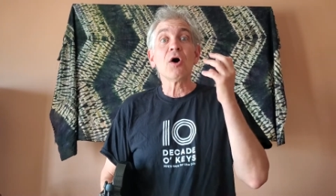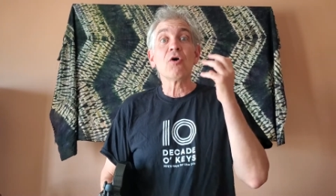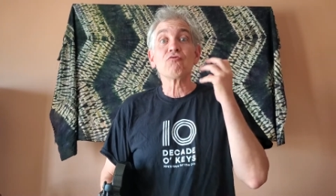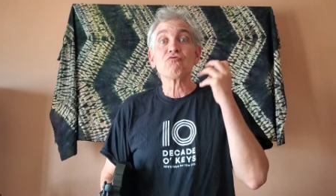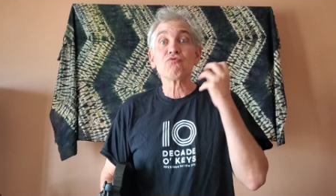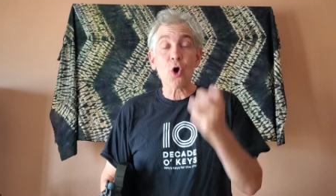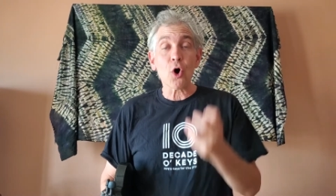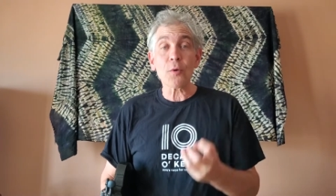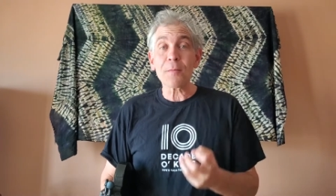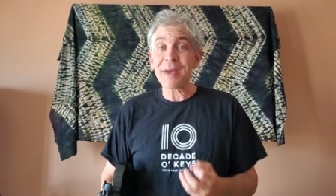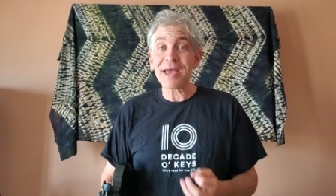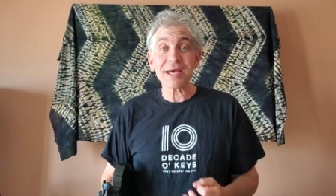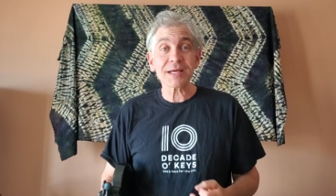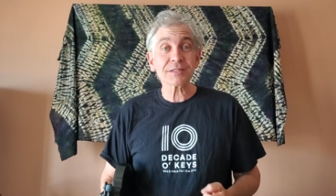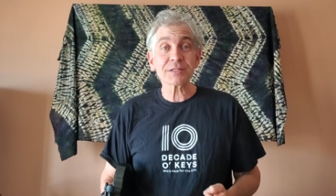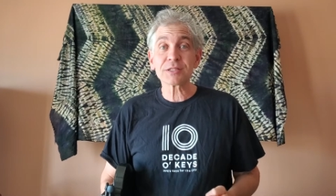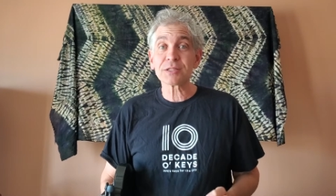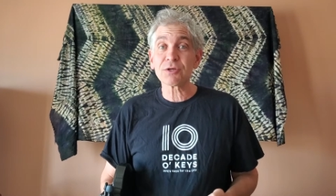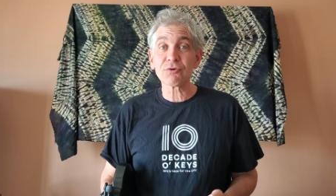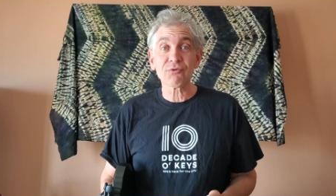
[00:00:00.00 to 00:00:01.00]

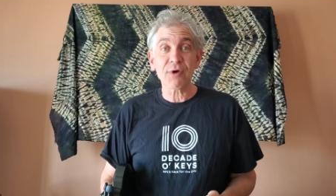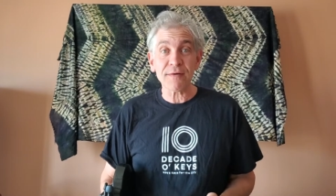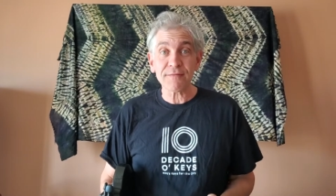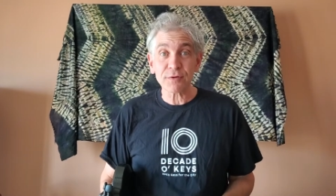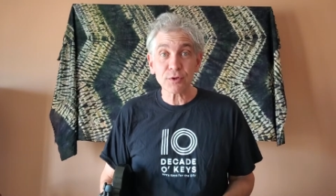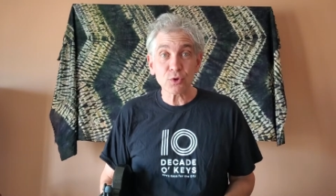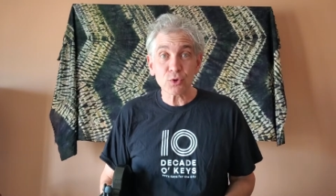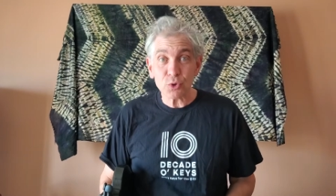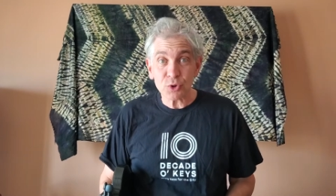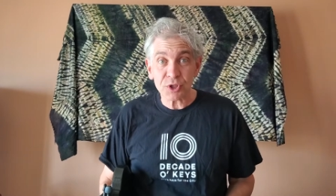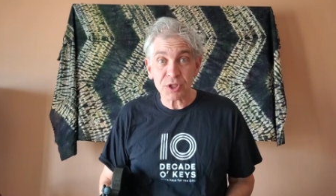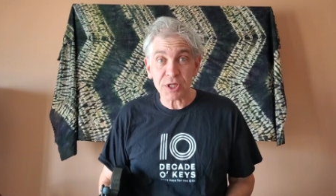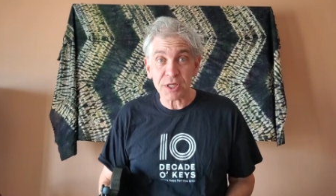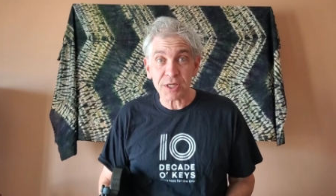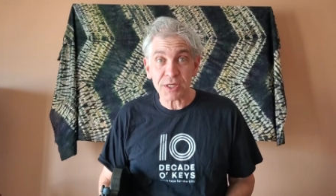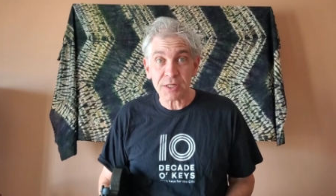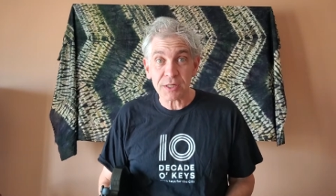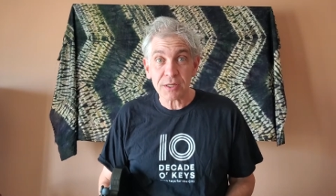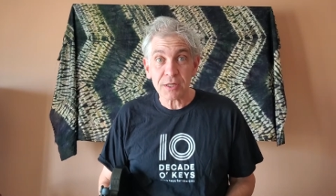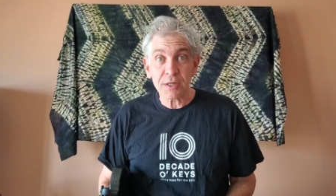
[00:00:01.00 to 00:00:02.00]
Romance to Revolution,